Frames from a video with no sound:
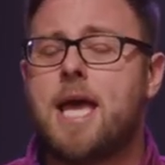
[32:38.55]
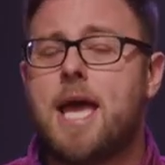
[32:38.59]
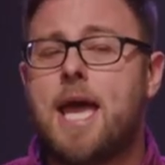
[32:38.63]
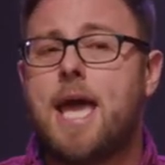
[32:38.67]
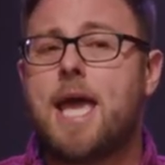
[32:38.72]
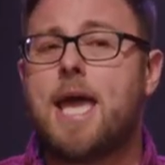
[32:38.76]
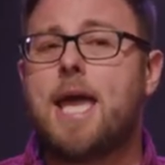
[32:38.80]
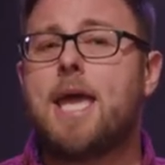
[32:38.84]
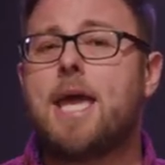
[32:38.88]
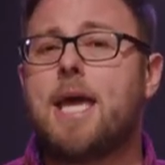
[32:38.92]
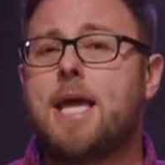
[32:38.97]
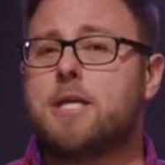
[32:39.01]

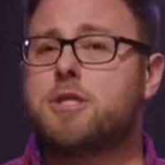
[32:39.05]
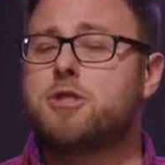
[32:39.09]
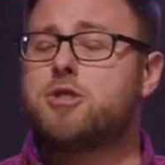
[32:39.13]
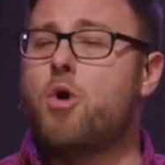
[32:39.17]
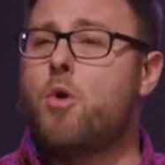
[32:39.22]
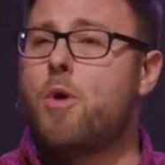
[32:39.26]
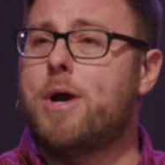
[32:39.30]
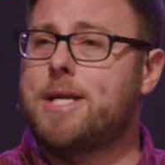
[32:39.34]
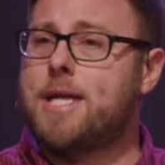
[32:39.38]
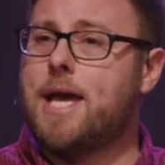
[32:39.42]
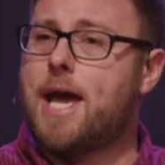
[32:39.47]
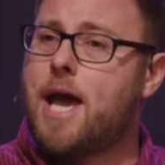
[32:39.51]
He is
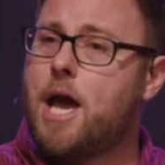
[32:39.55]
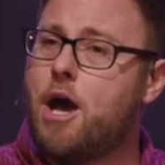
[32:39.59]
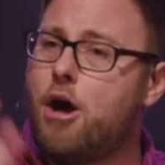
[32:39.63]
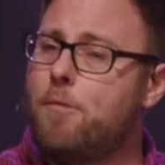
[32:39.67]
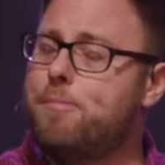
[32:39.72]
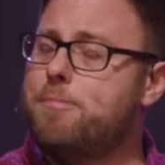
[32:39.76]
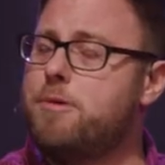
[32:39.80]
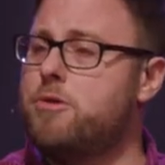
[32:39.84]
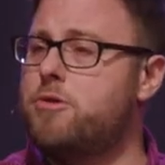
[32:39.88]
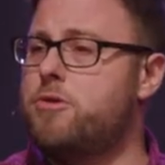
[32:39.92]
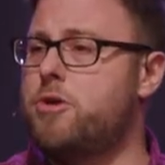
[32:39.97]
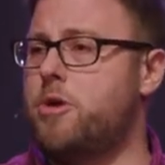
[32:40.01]
going to
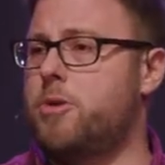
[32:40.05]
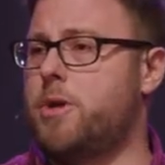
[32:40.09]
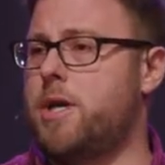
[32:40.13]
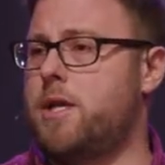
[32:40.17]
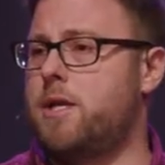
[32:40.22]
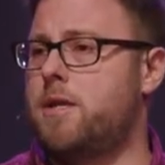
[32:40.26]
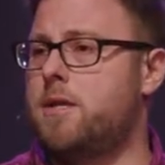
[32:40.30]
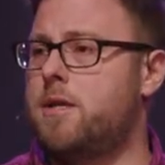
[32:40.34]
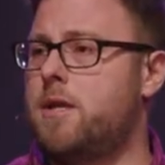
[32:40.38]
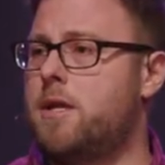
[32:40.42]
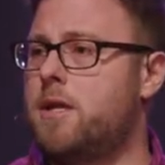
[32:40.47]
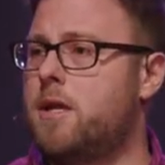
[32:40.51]
help you do it.
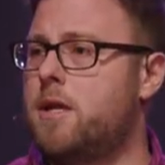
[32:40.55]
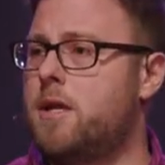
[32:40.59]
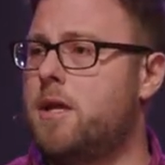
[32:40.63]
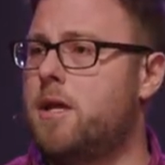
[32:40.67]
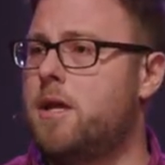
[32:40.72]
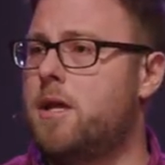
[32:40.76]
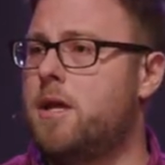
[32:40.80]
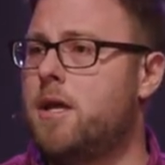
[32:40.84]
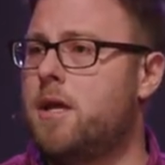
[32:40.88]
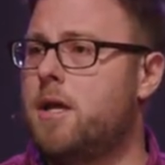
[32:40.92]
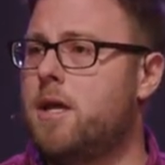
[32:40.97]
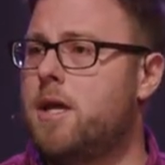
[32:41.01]

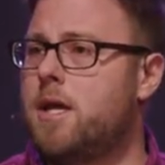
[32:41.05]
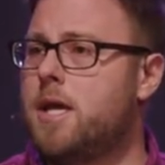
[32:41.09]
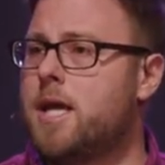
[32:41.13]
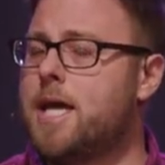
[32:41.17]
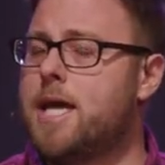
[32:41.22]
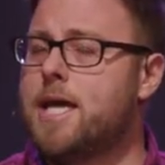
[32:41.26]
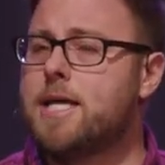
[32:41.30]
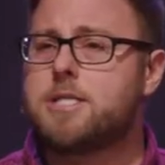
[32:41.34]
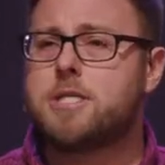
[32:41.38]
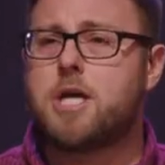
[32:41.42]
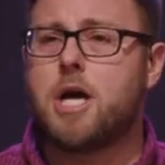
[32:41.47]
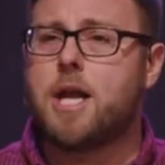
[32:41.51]

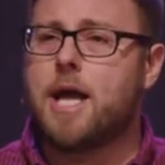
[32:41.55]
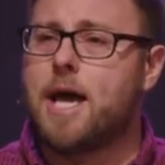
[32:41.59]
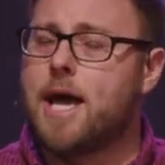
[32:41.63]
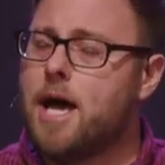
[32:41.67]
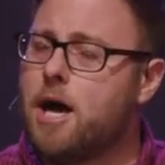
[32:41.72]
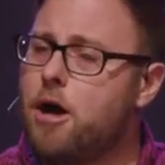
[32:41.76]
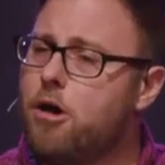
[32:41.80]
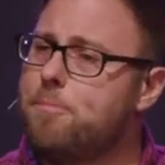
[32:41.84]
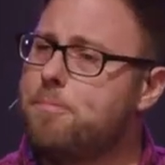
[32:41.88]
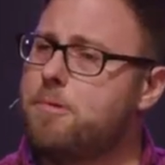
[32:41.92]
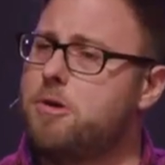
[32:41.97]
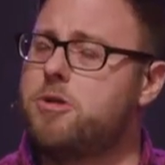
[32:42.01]
He is going to
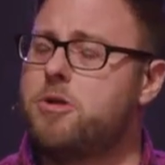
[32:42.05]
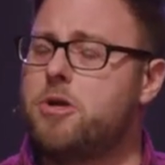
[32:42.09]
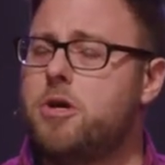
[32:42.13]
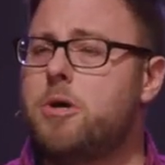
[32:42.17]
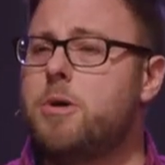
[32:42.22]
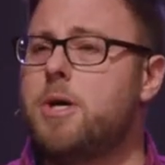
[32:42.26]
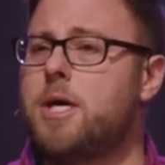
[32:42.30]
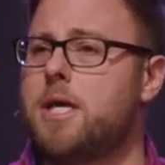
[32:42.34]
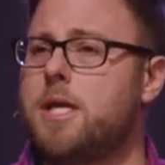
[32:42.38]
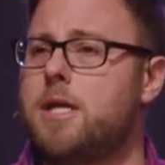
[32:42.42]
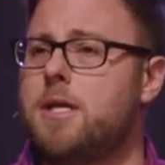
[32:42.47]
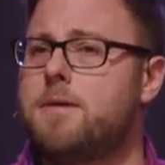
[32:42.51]
help you do
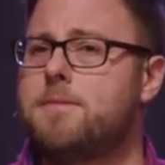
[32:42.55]
it.